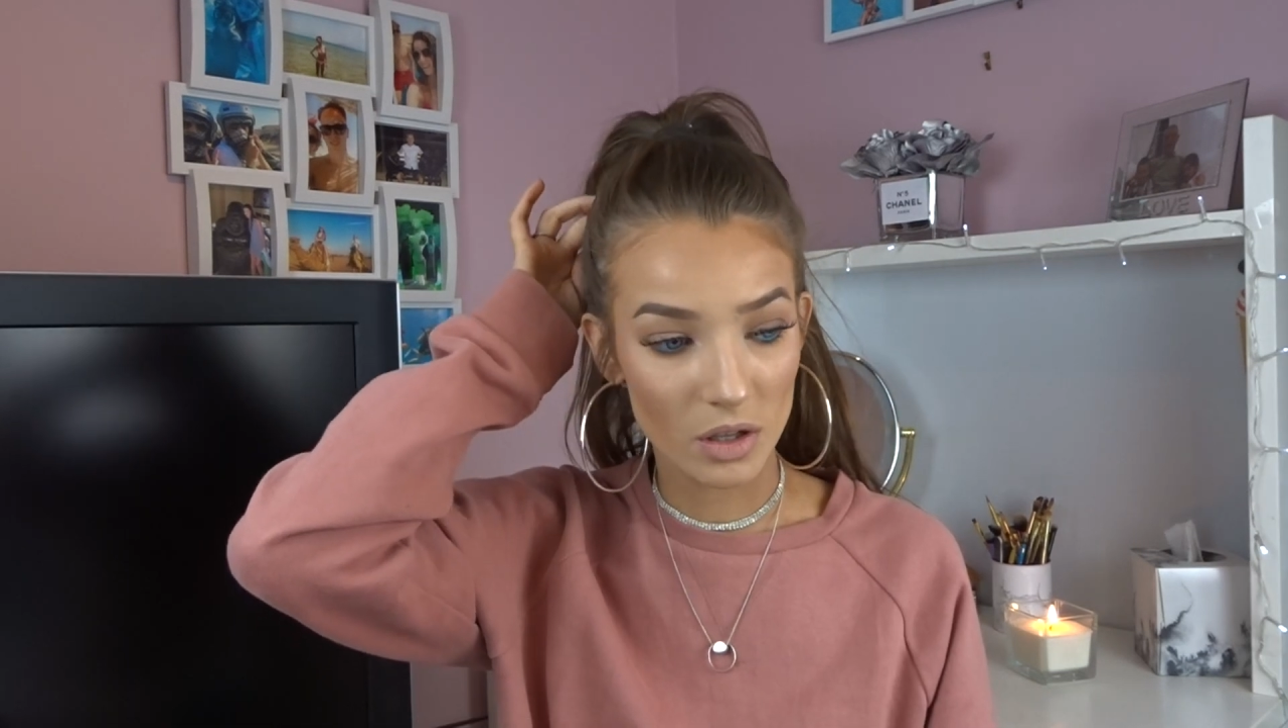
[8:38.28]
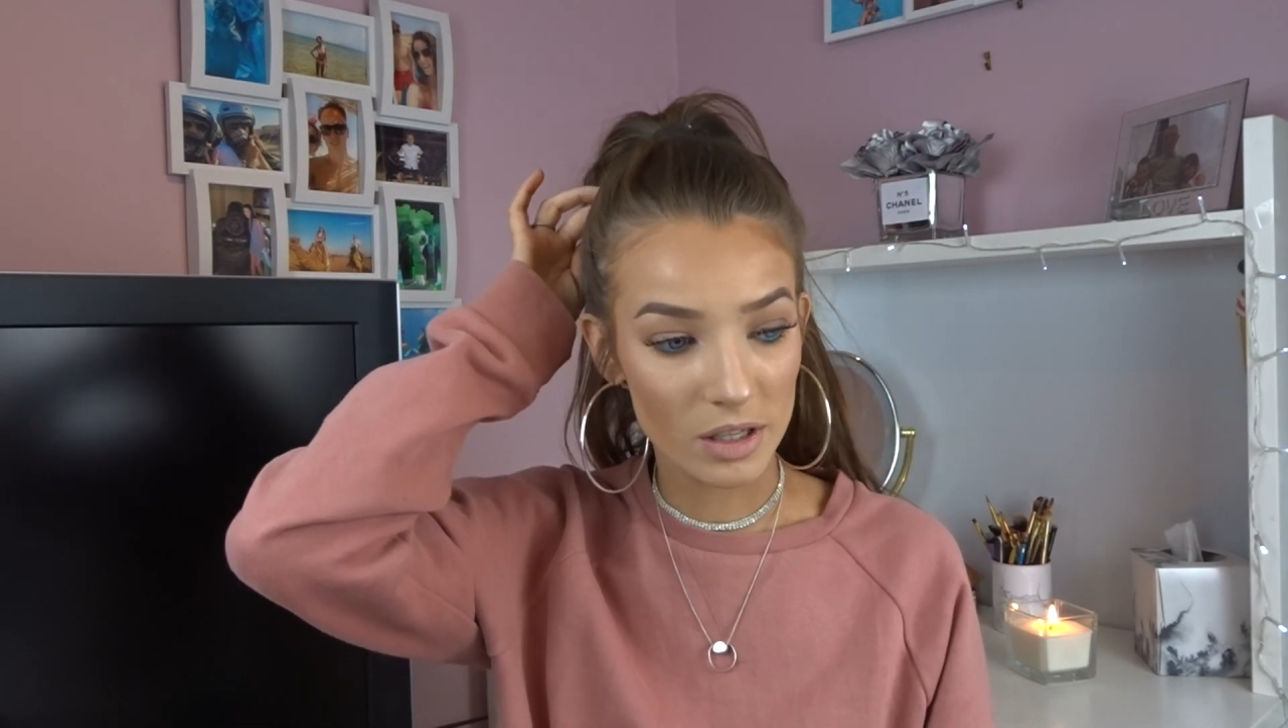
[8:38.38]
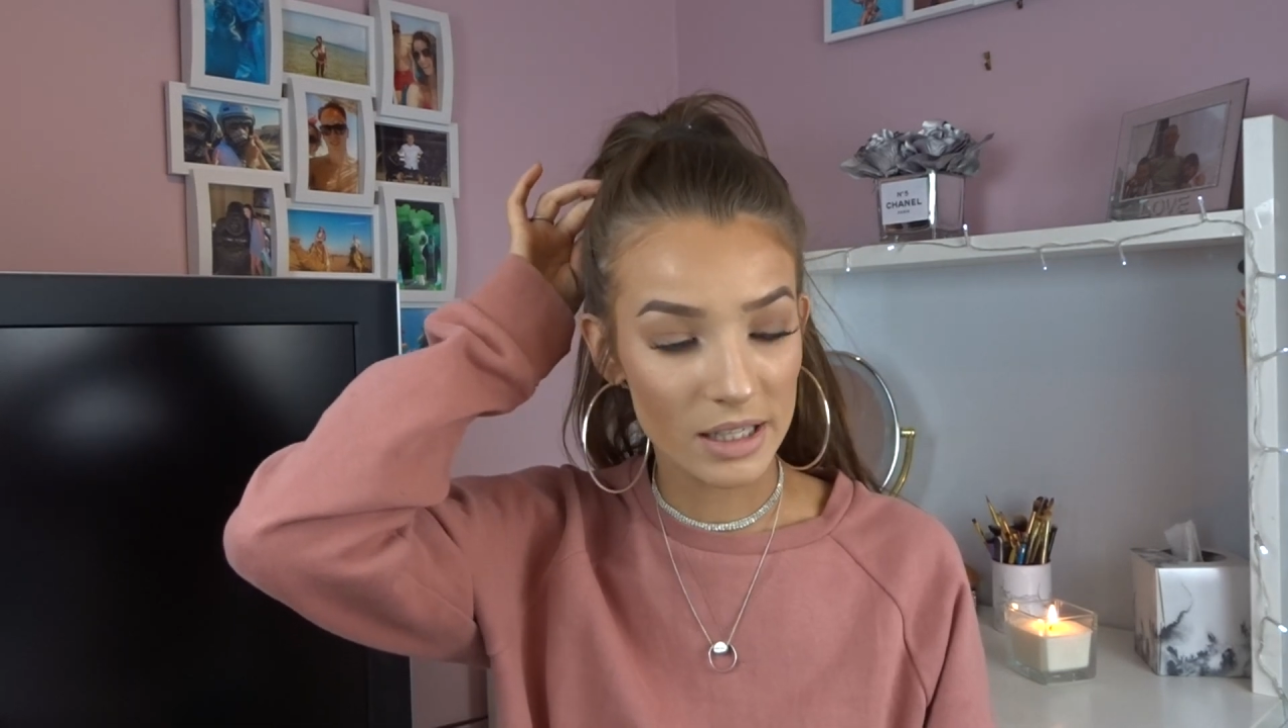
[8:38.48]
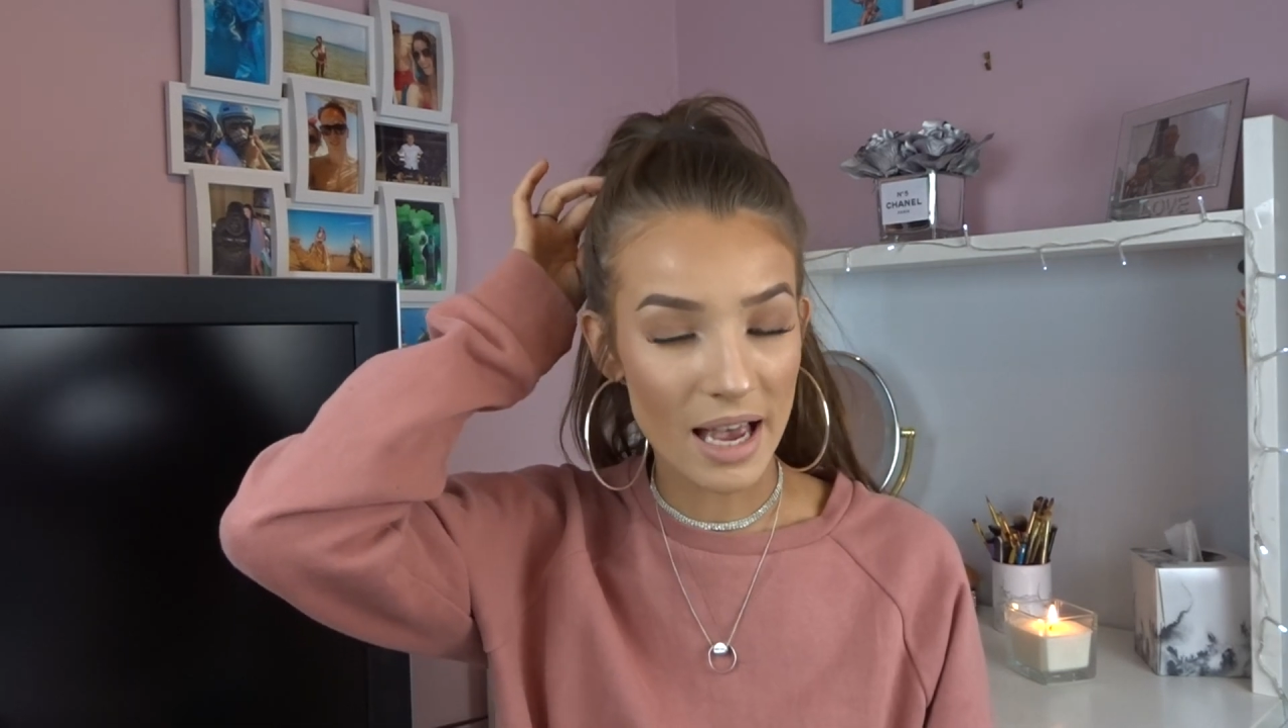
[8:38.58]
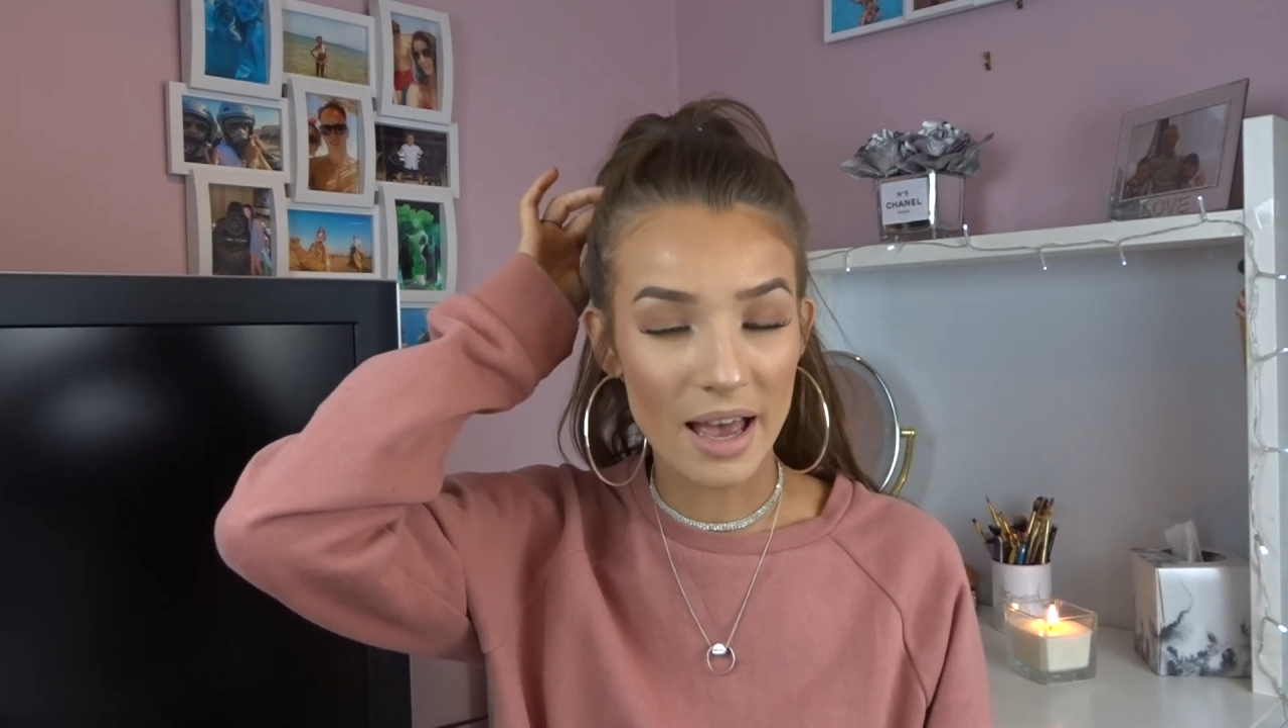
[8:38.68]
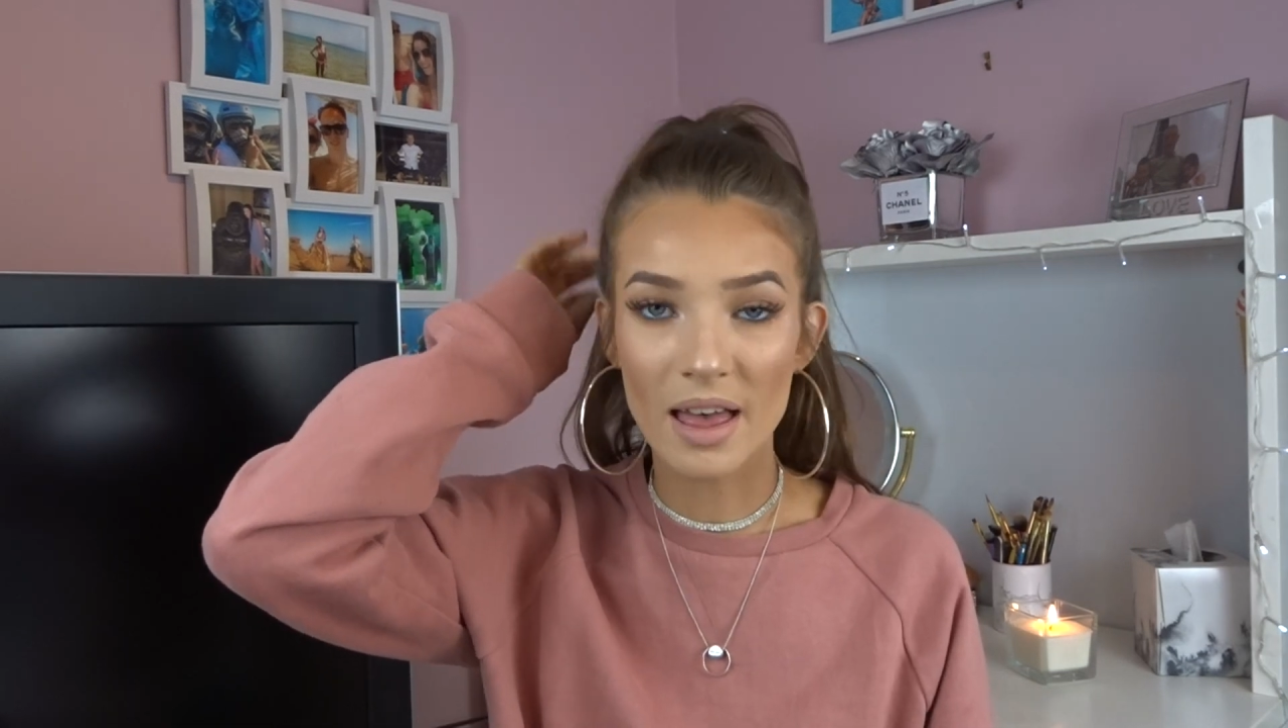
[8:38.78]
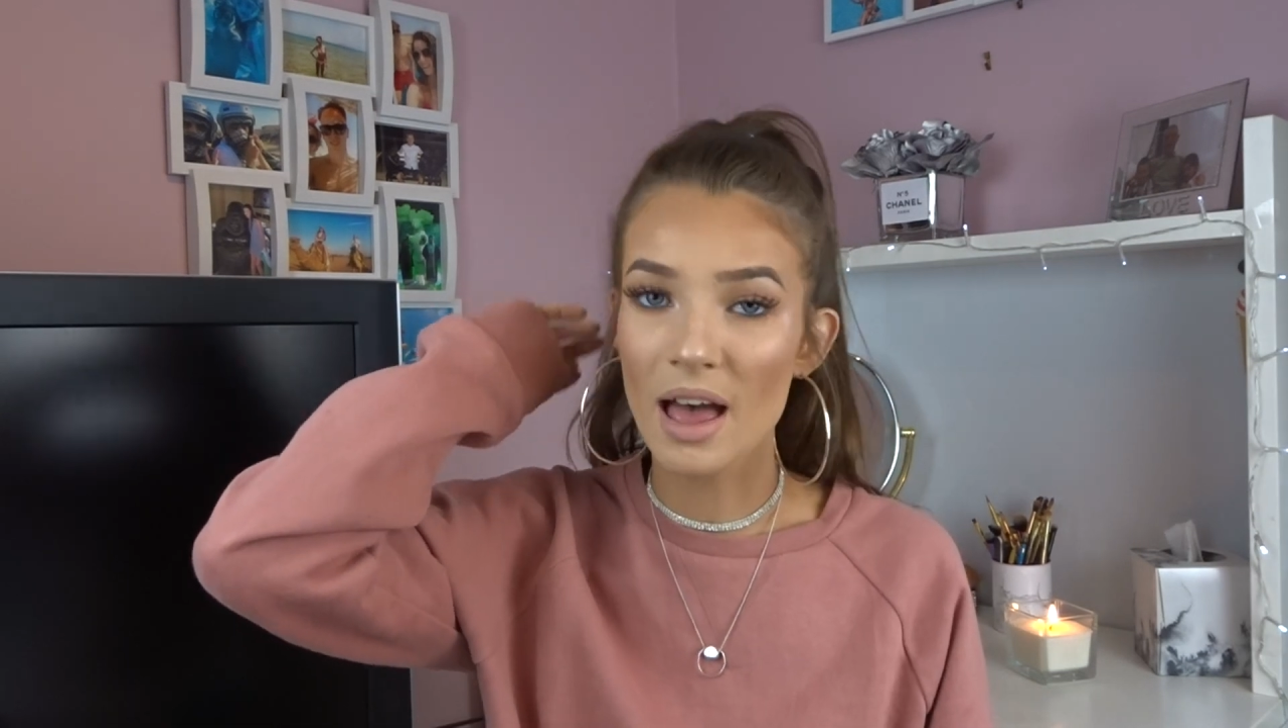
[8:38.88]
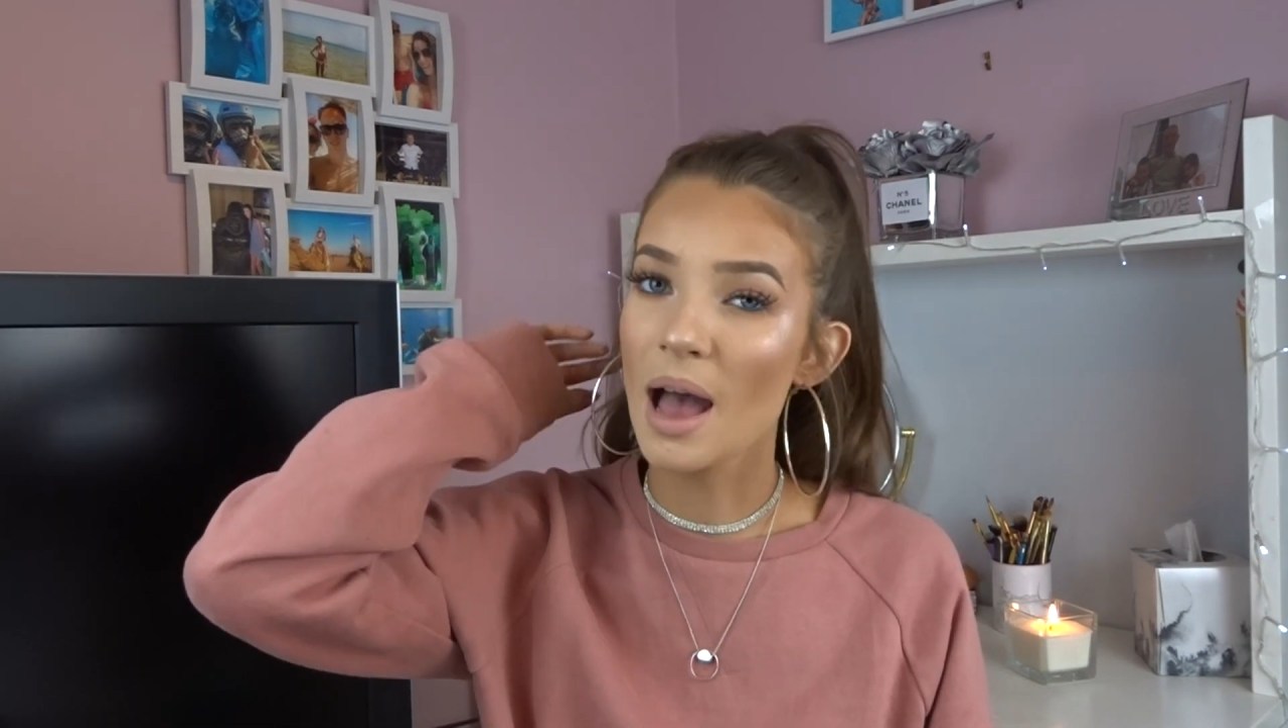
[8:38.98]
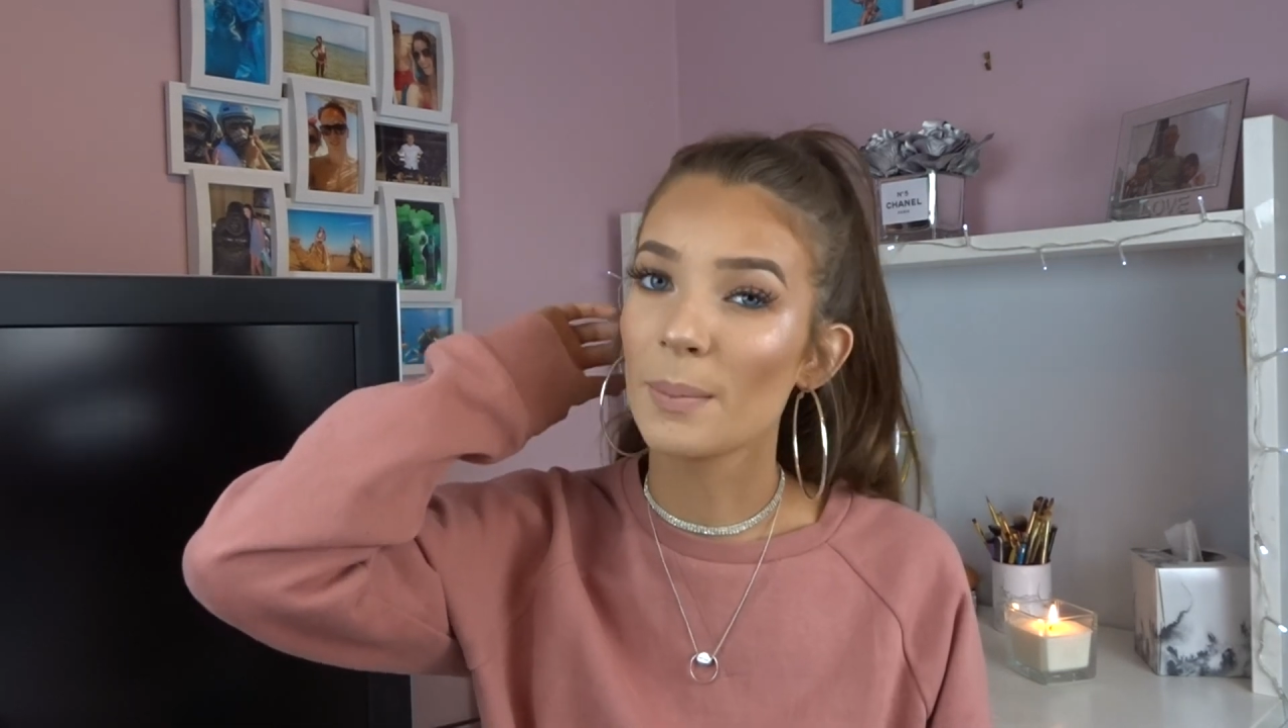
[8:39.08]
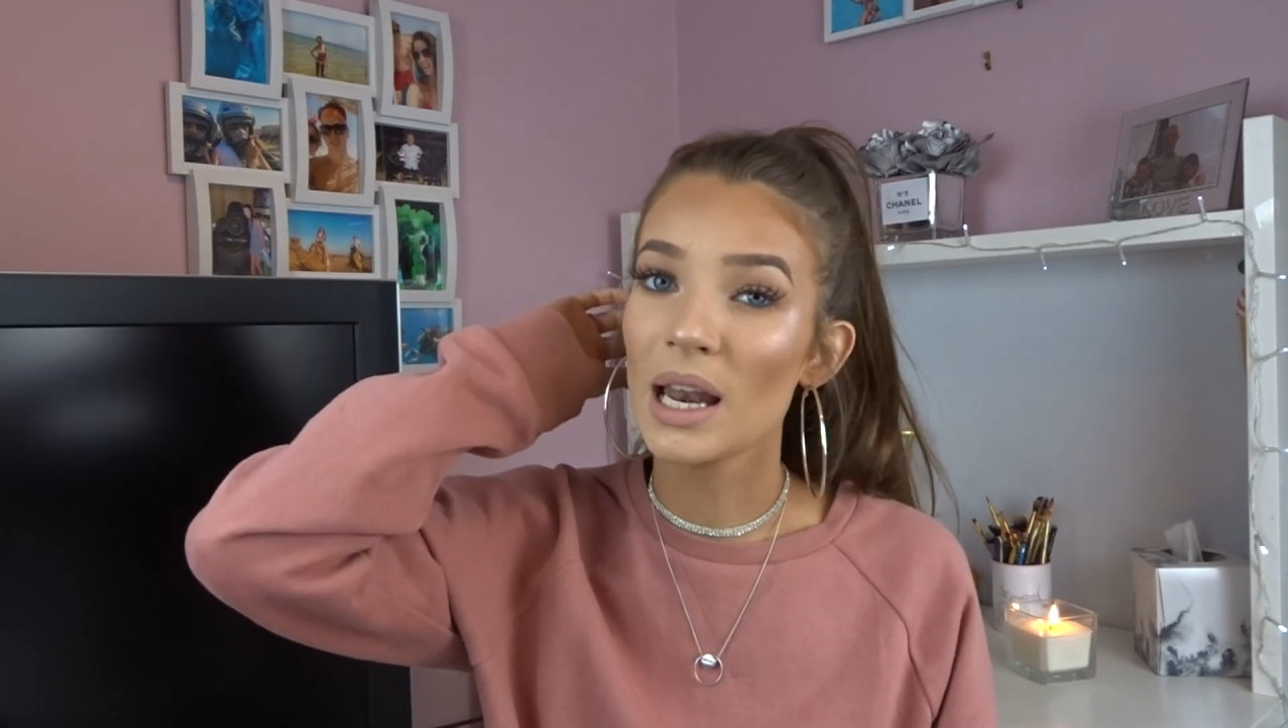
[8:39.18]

So, and my